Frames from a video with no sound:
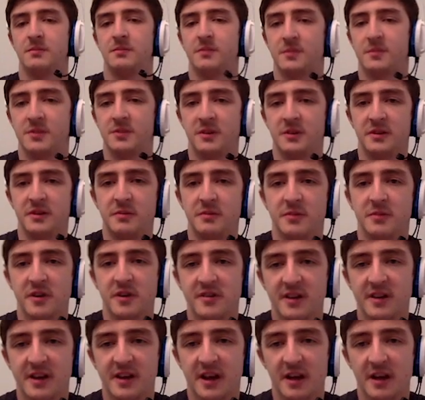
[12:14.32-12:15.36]
So I didn't want to
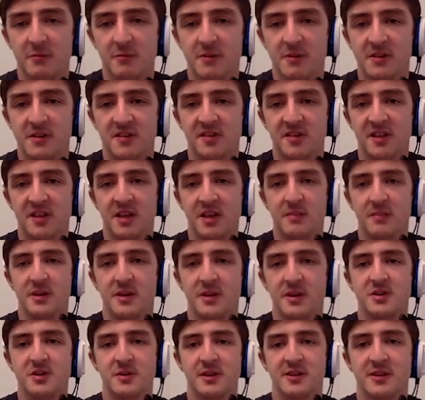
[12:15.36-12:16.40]
take any risks, then make
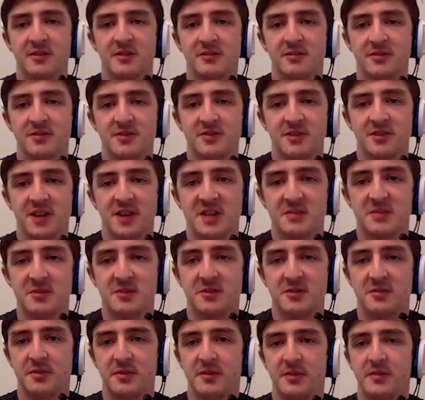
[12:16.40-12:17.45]
sure he gets to his charge
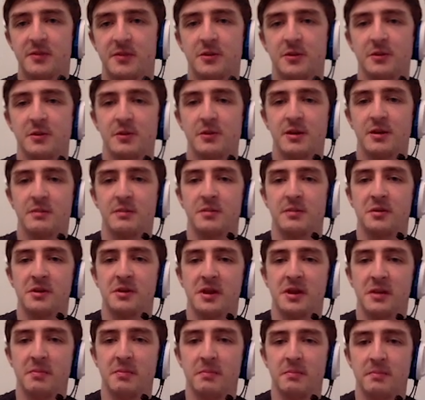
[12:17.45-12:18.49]
move before Muck
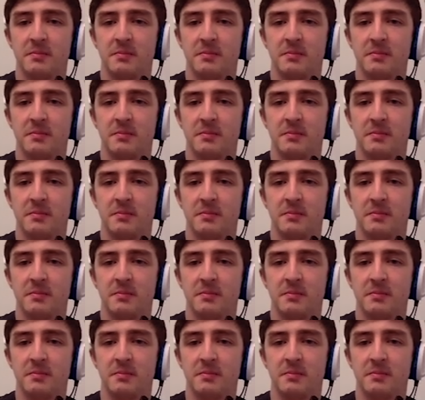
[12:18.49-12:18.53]
can.